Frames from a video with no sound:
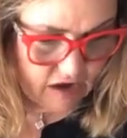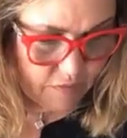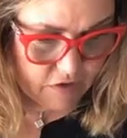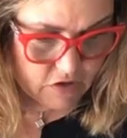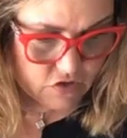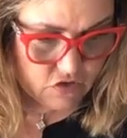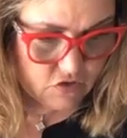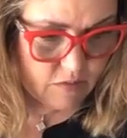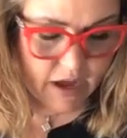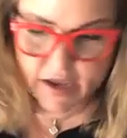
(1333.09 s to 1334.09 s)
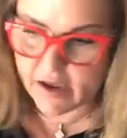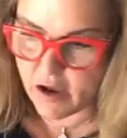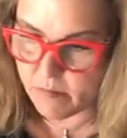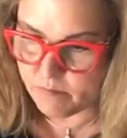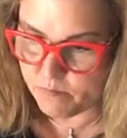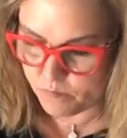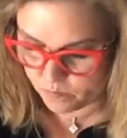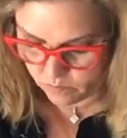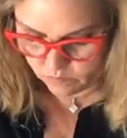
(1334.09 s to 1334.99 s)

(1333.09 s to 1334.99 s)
and then I'm going to do my